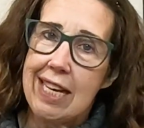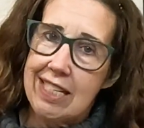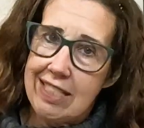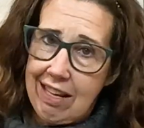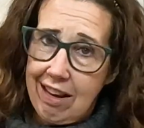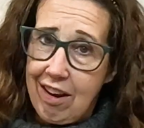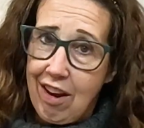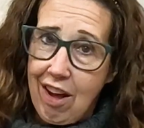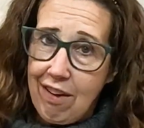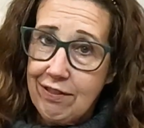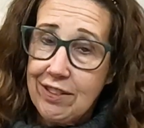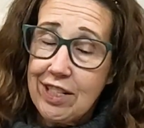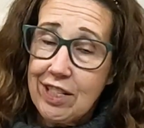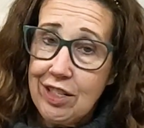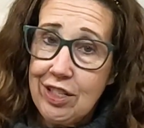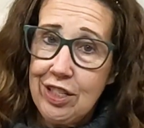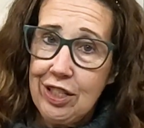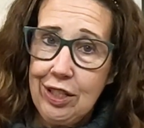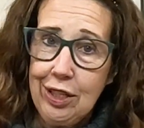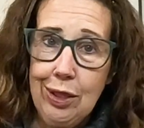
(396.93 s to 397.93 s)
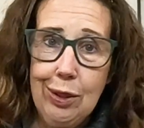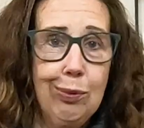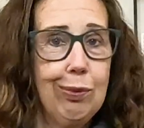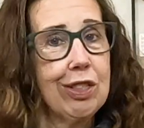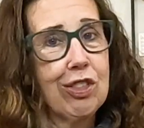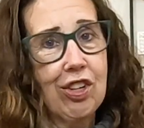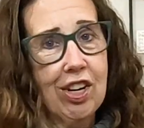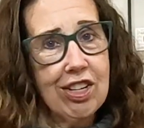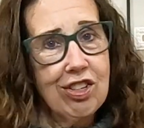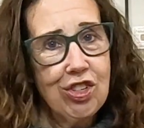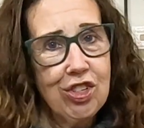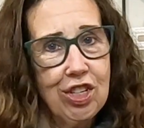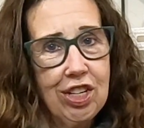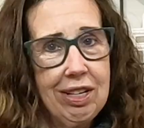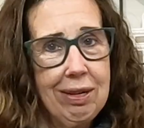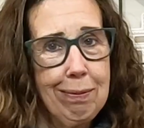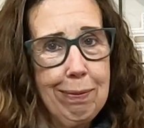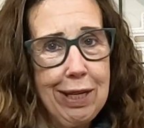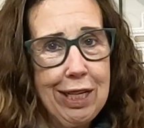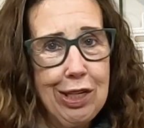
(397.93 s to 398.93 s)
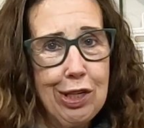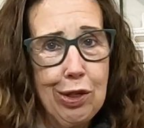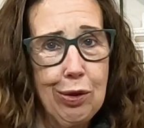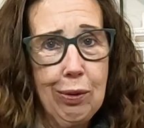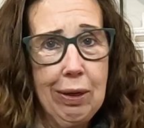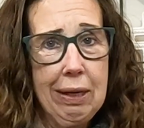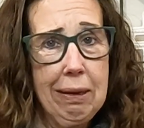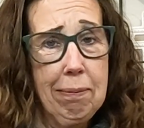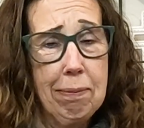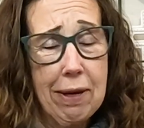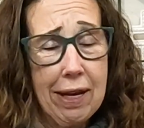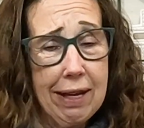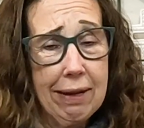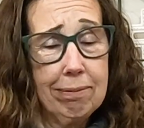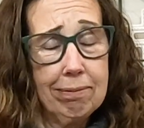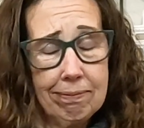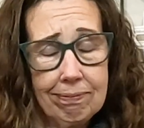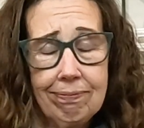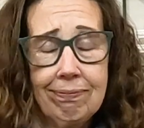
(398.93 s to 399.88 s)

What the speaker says: as I often do, which I shouldn't be doing, but